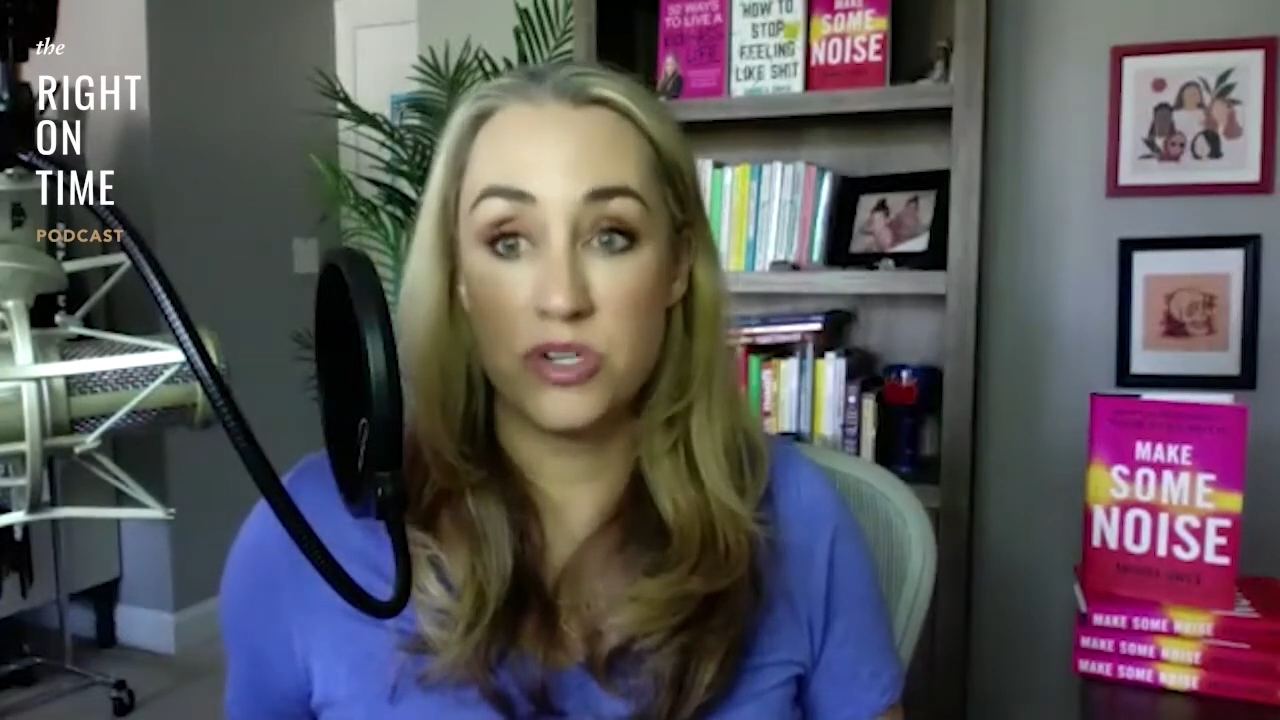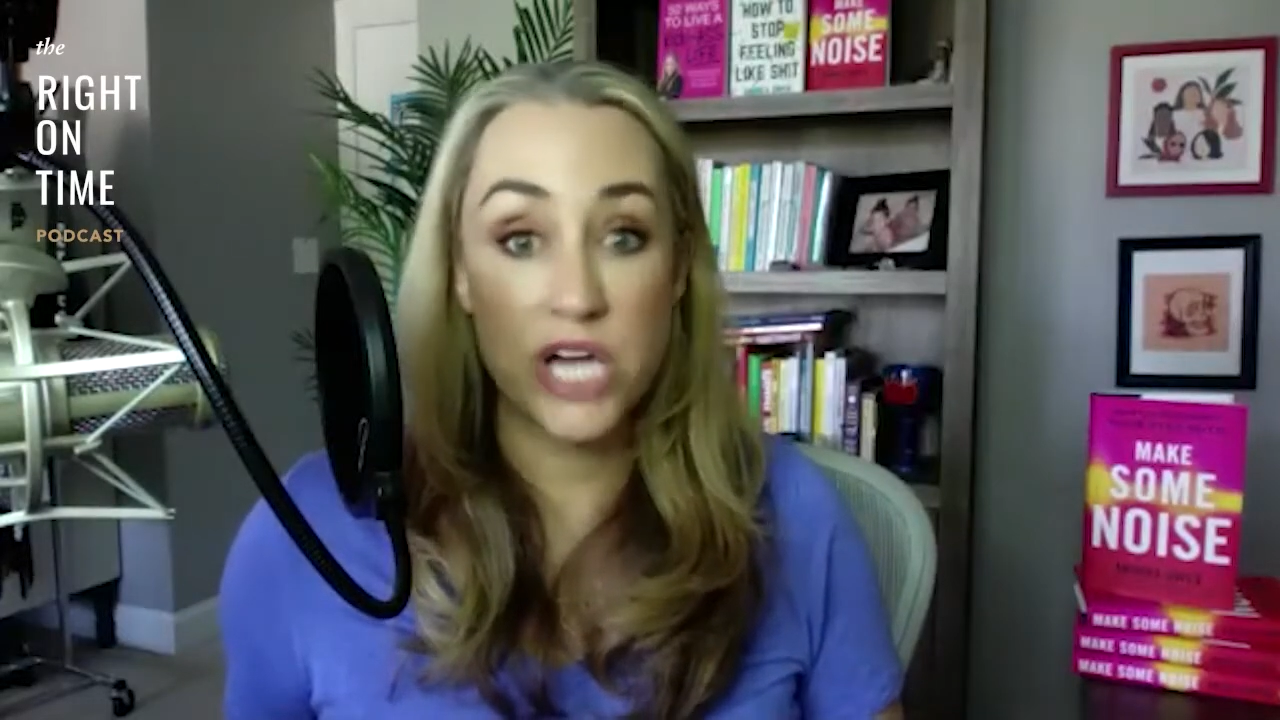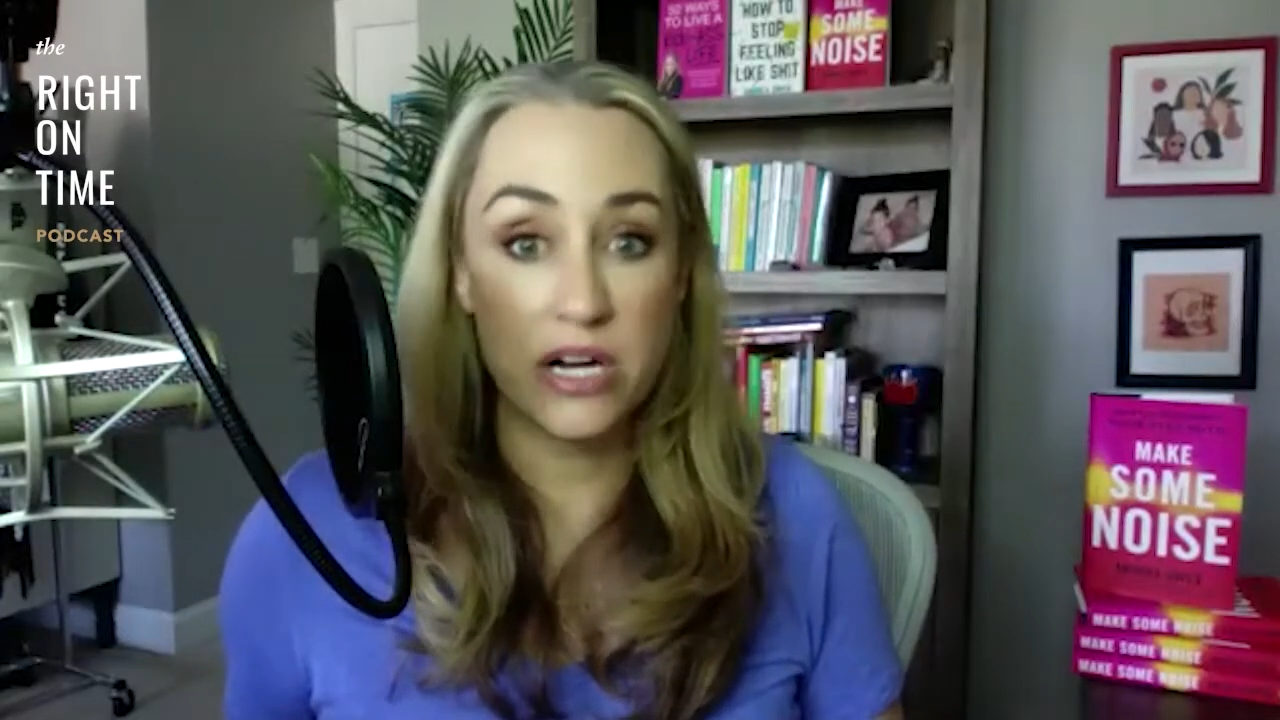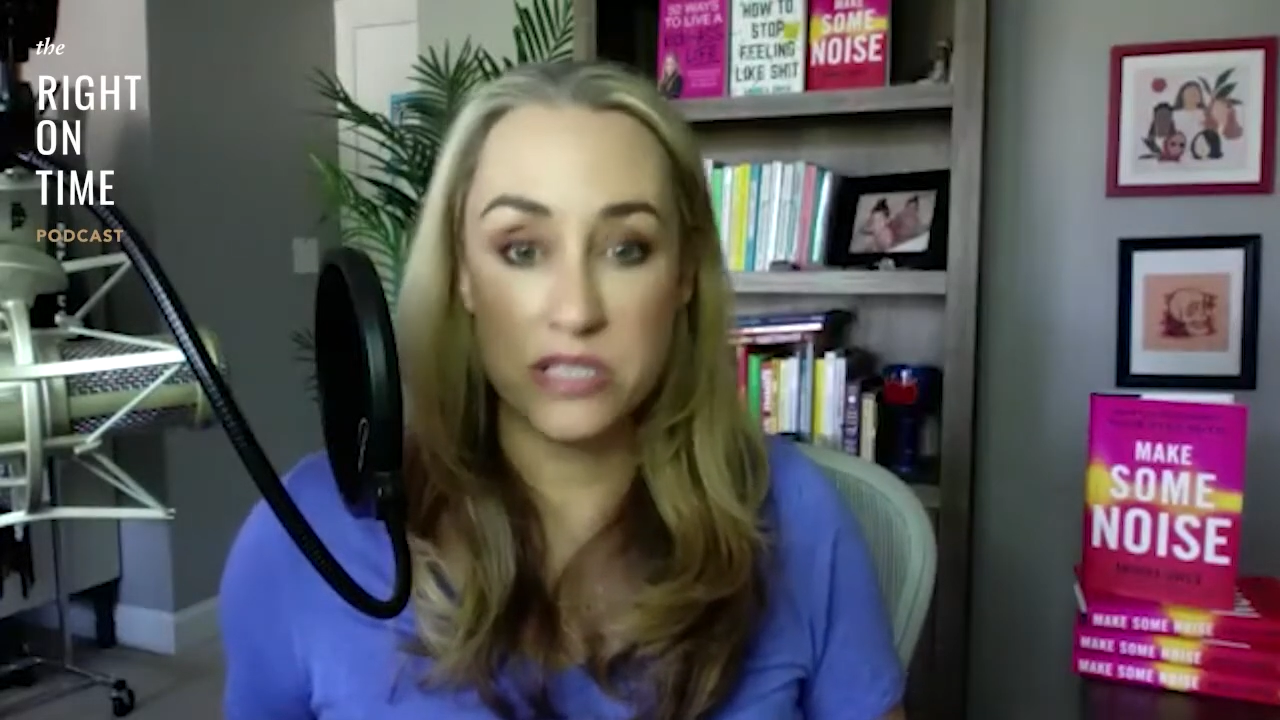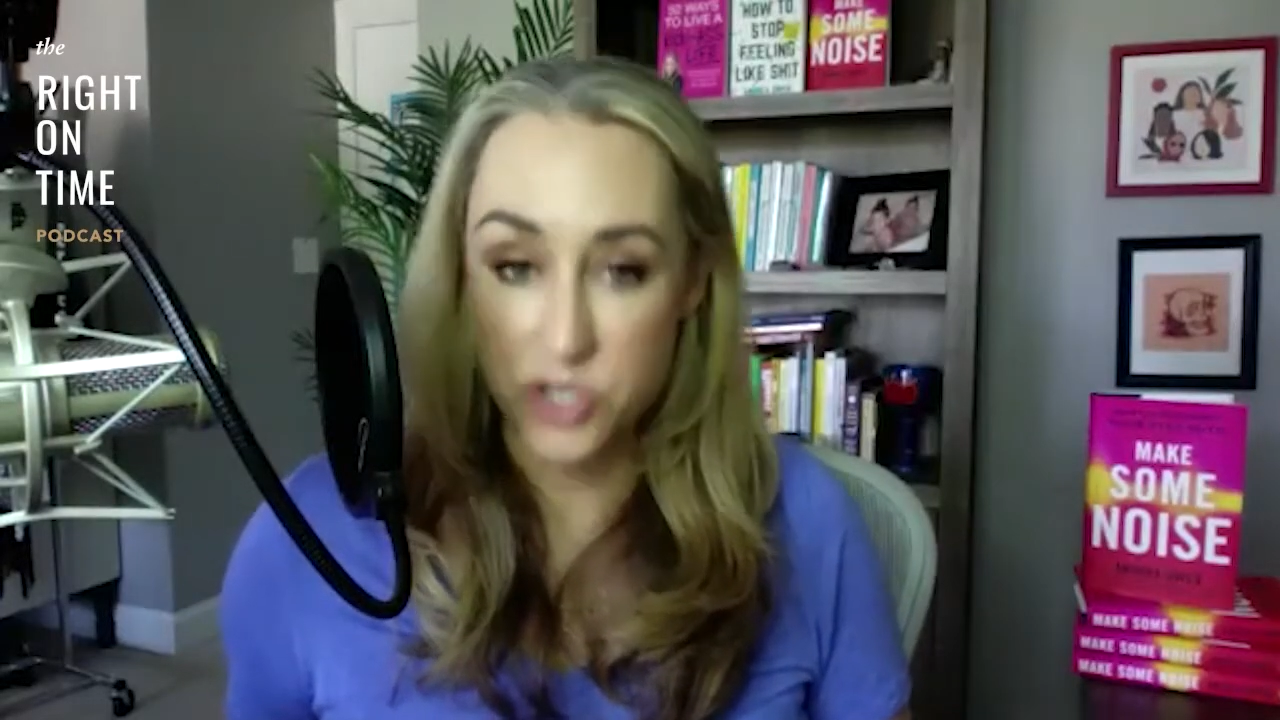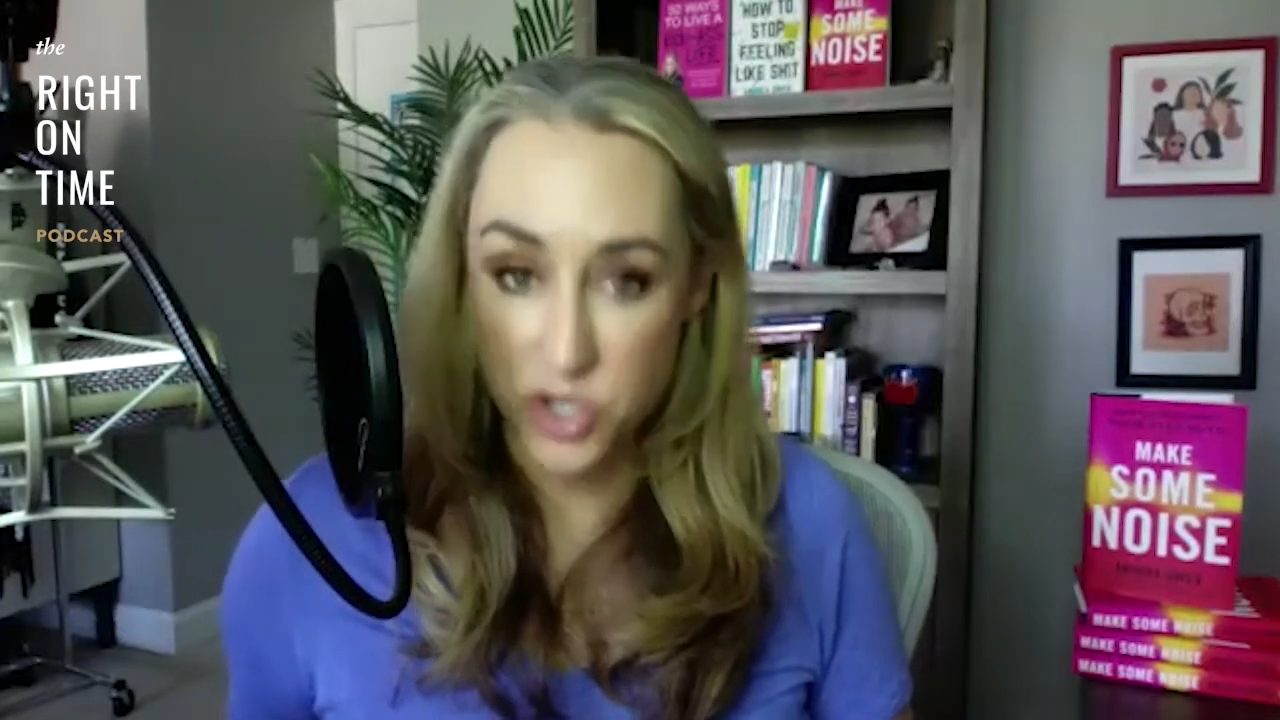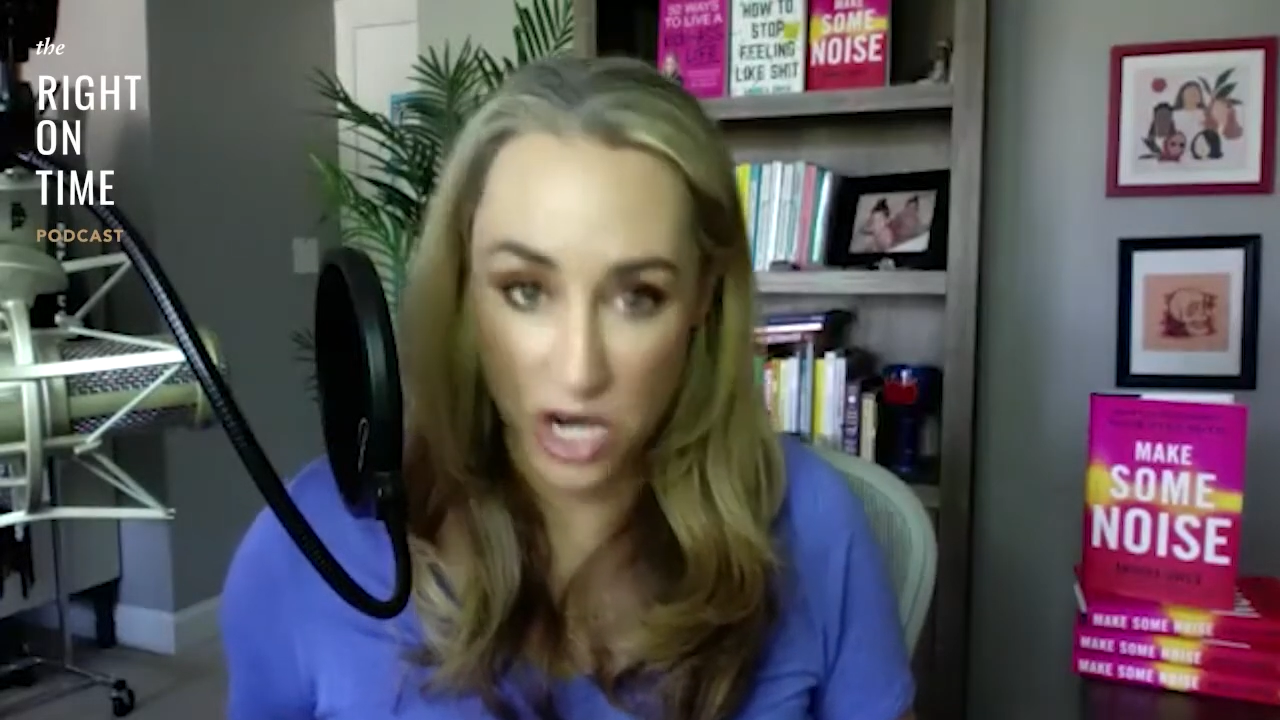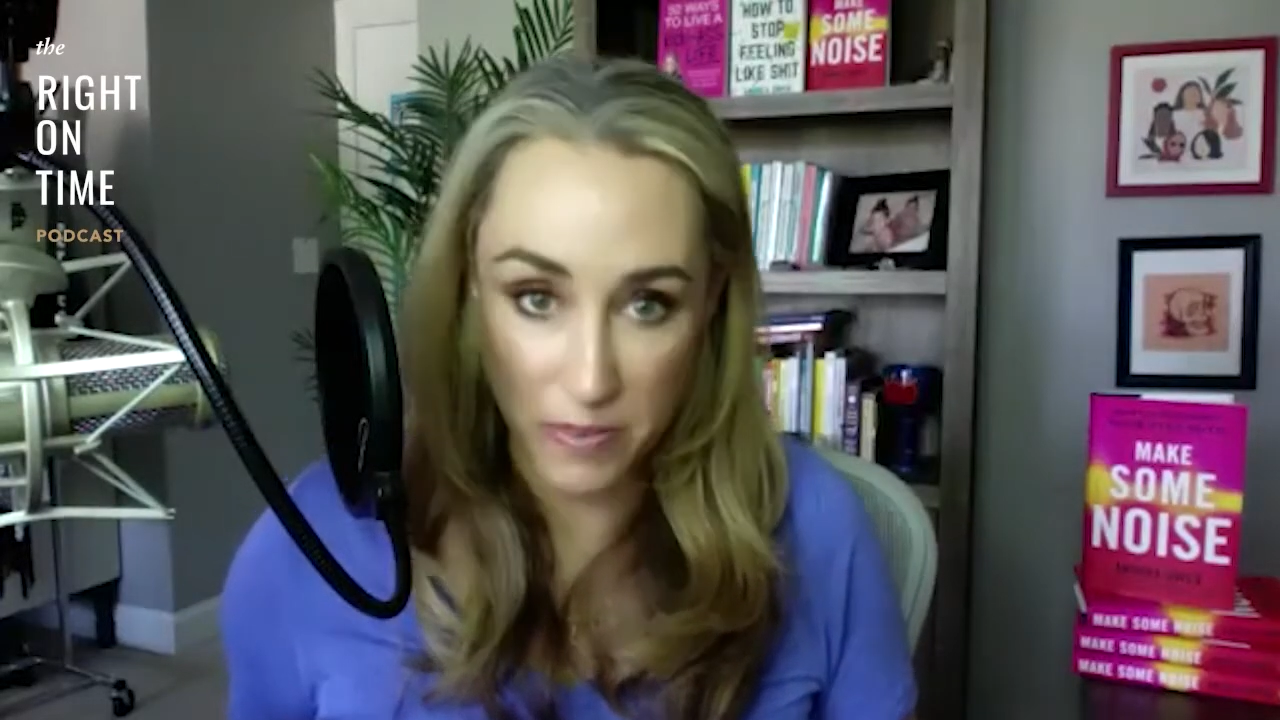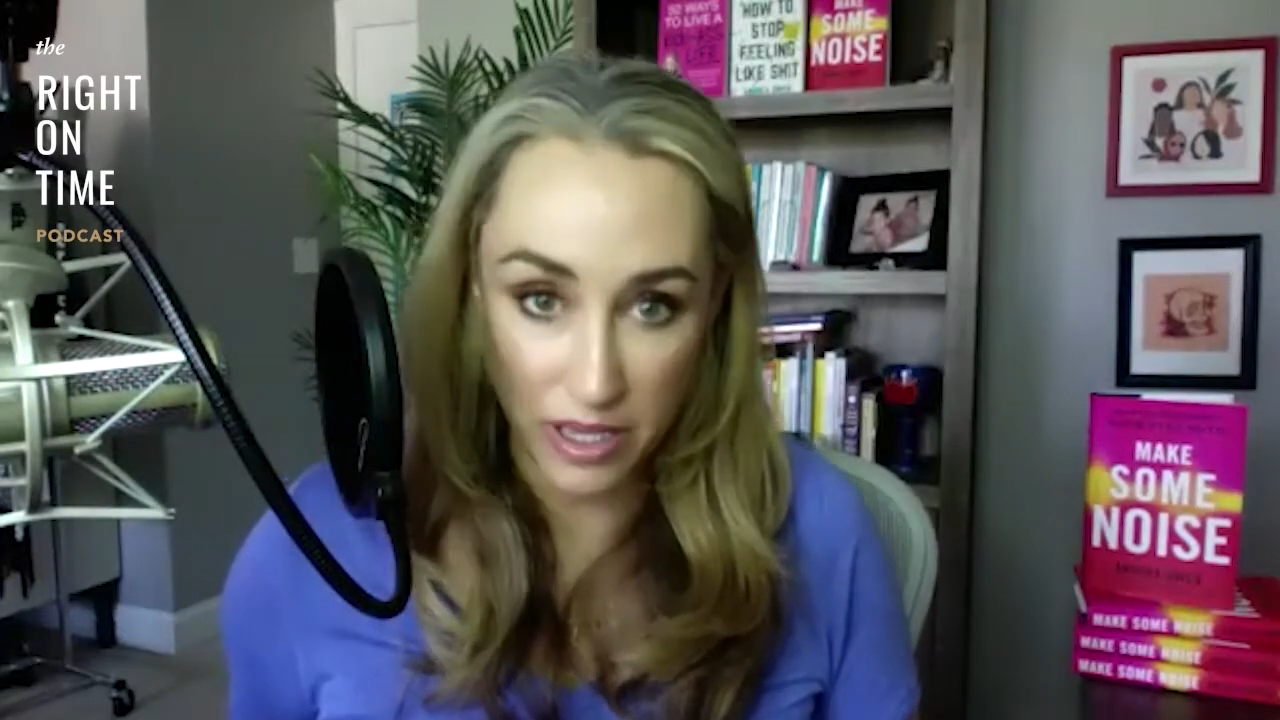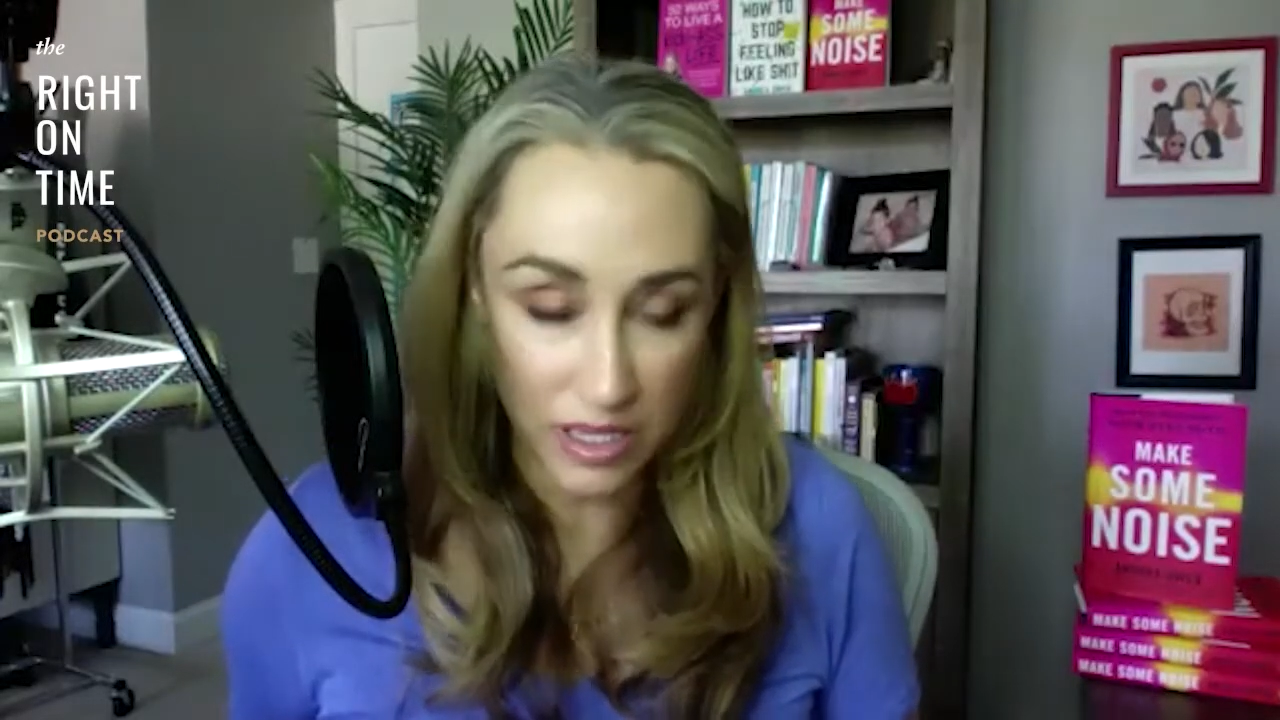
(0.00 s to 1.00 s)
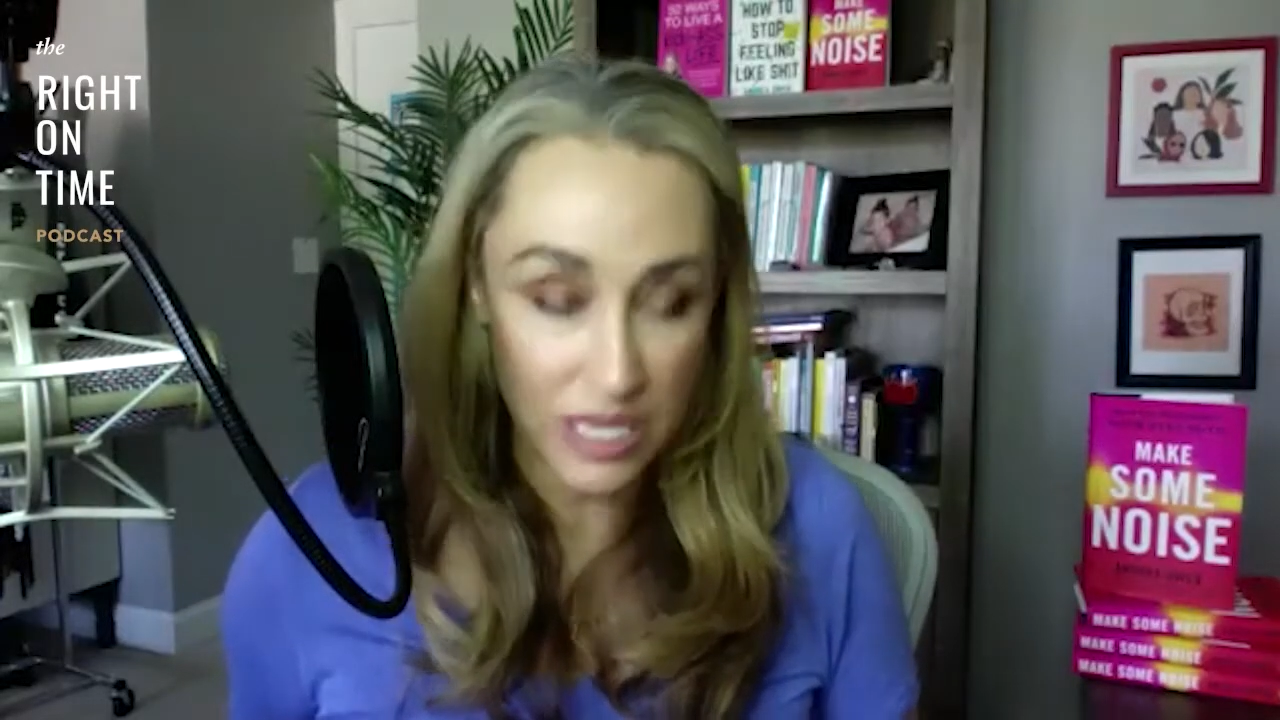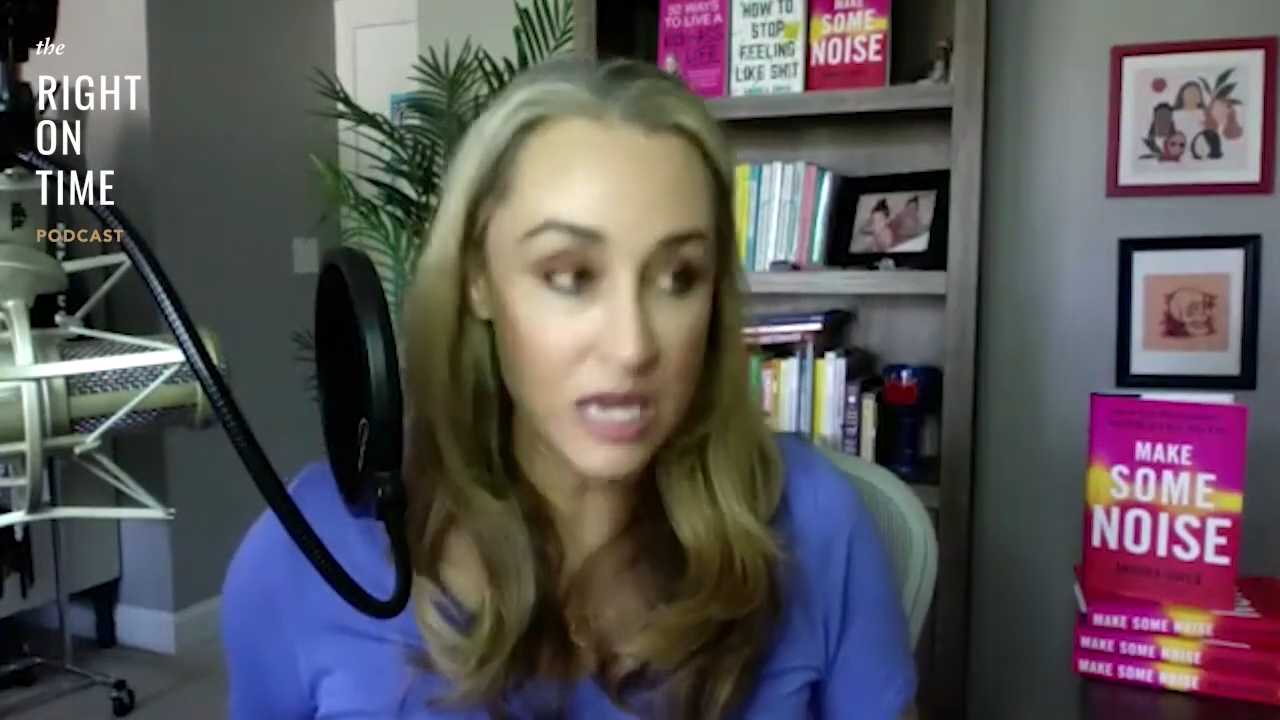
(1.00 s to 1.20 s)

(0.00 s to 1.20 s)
childhood trauma.